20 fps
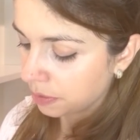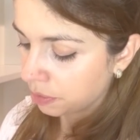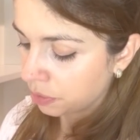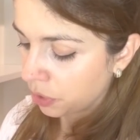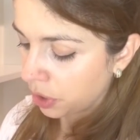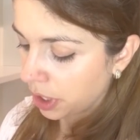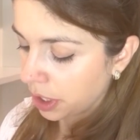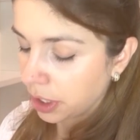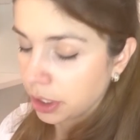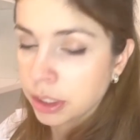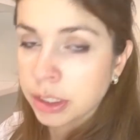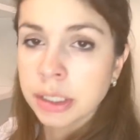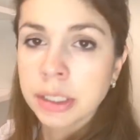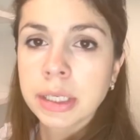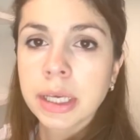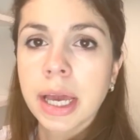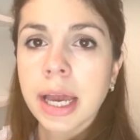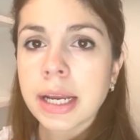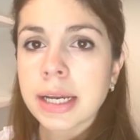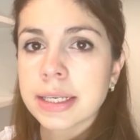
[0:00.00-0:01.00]
brain
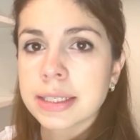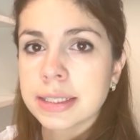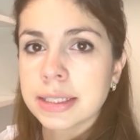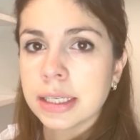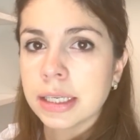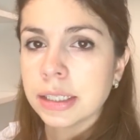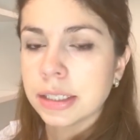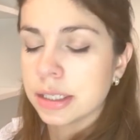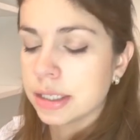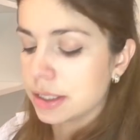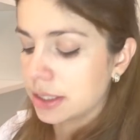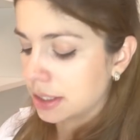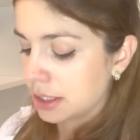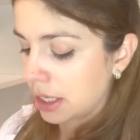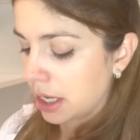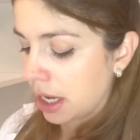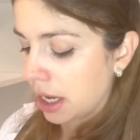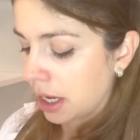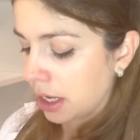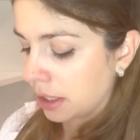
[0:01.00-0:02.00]
and a CT
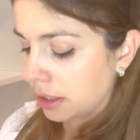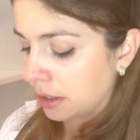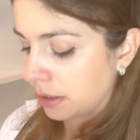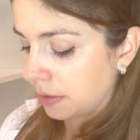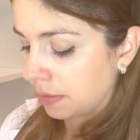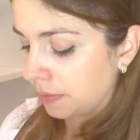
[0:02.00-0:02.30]
scan.